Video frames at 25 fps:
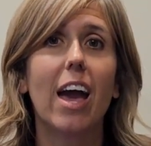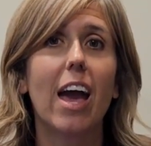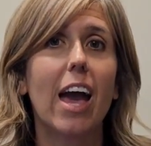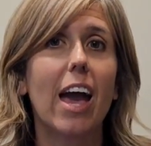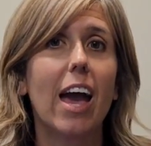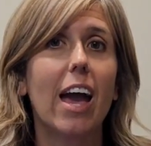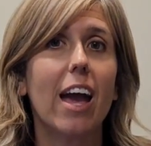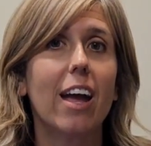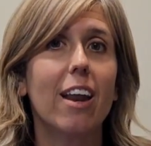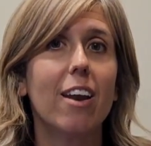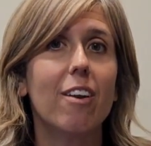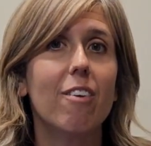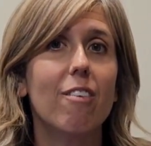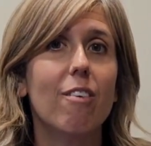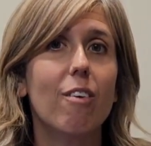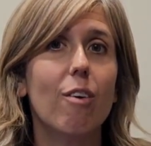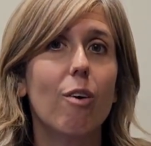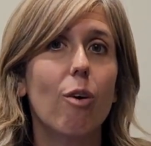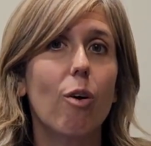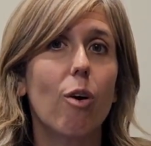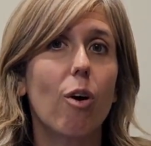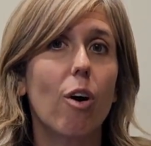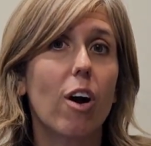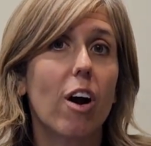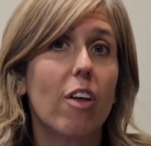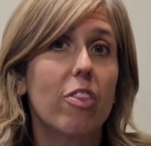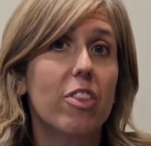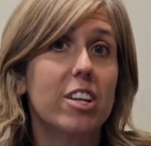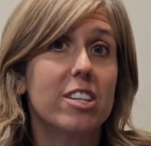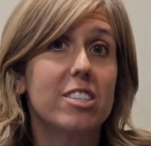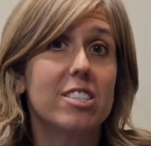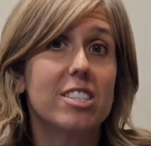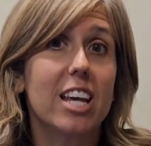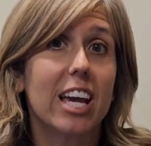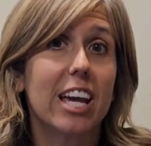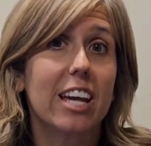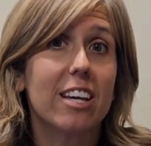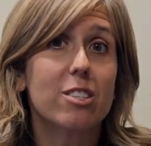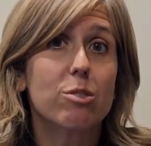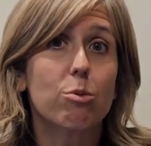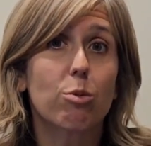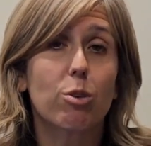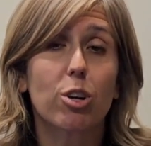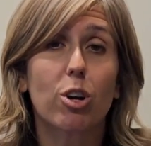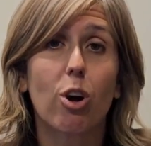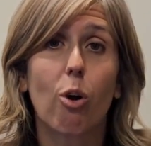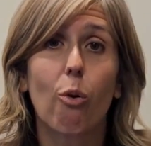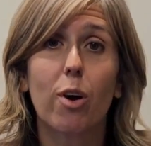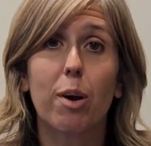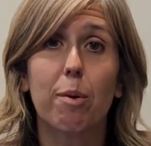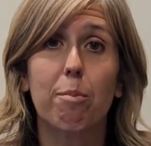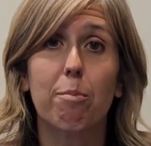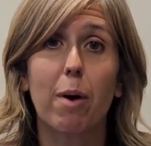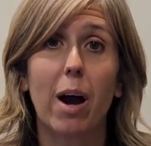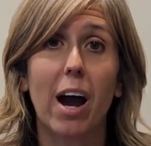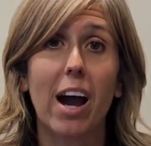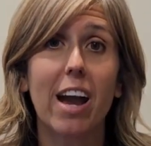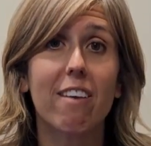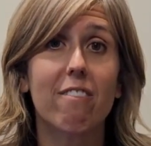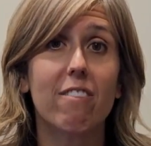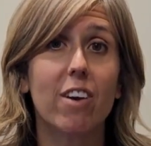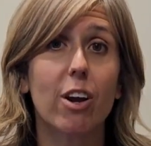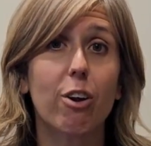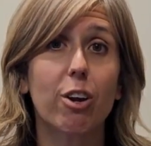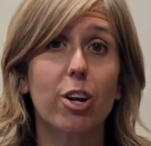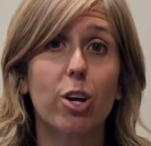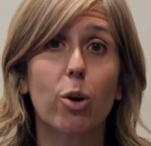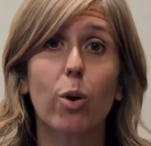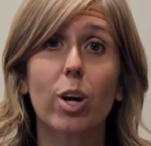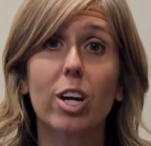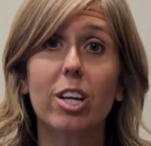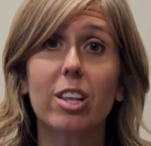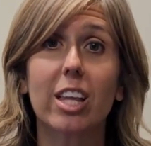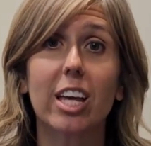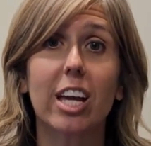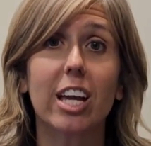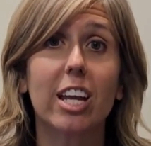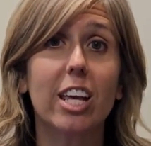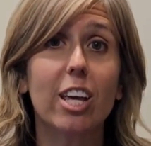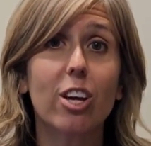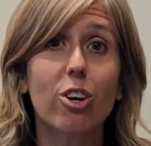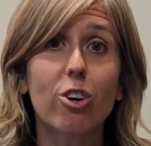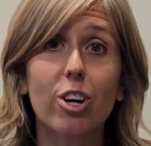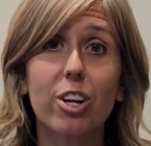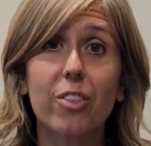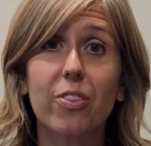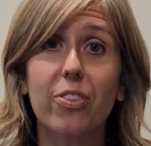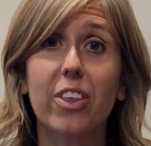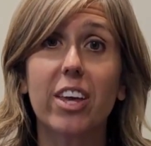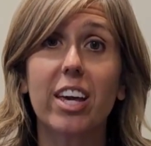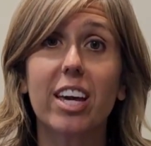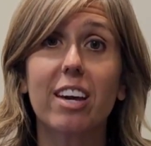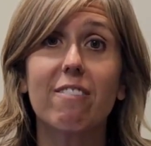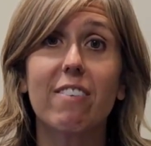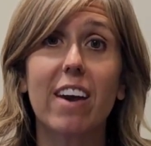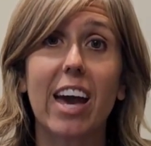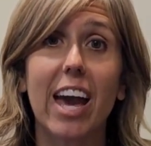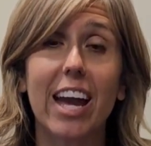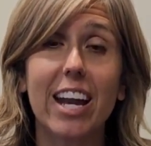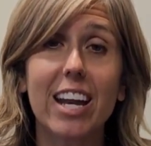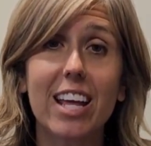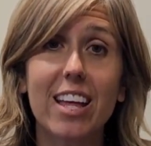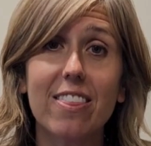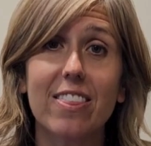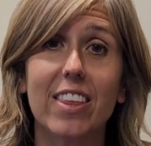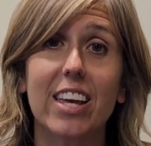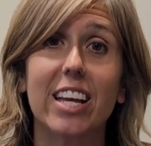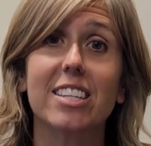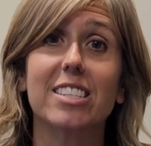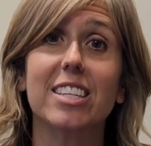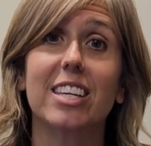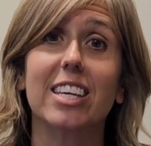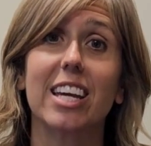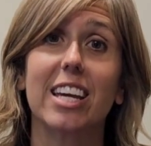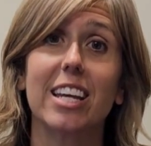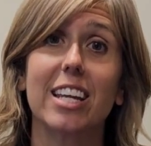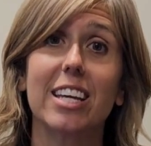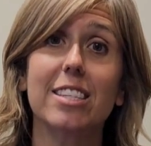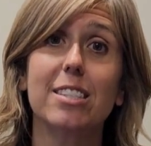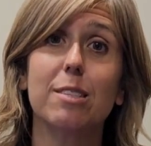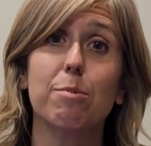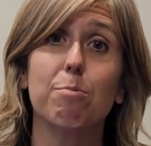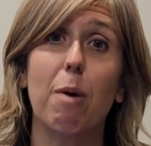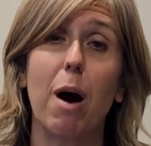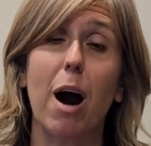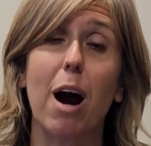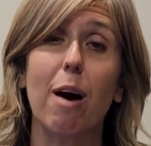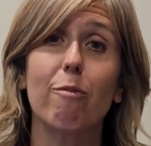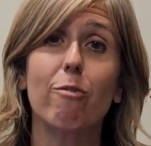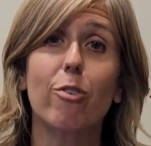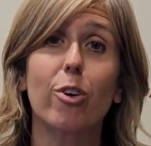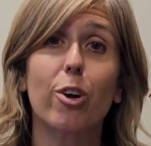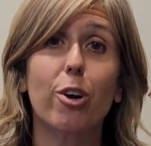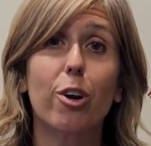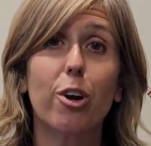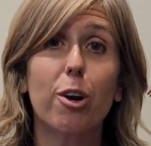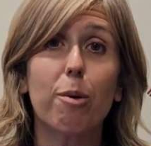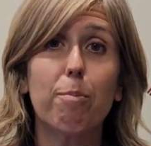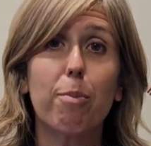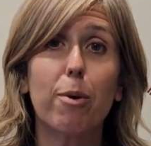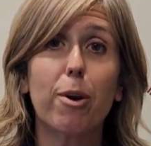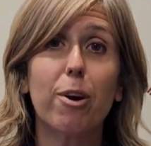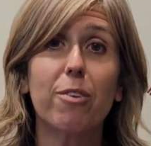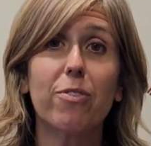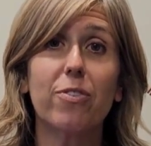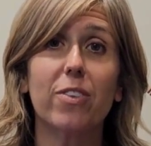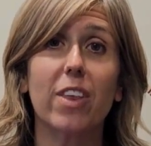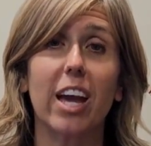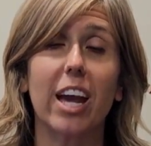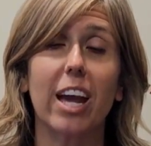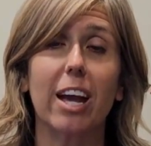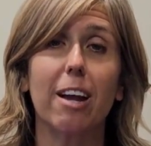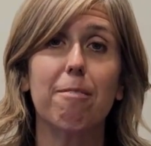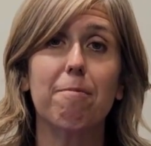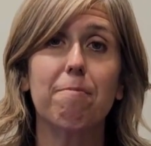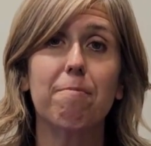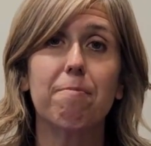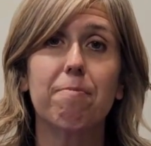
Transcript: And the days were going by very quickly, and he couldn't think of anything to get his mom for her birthday.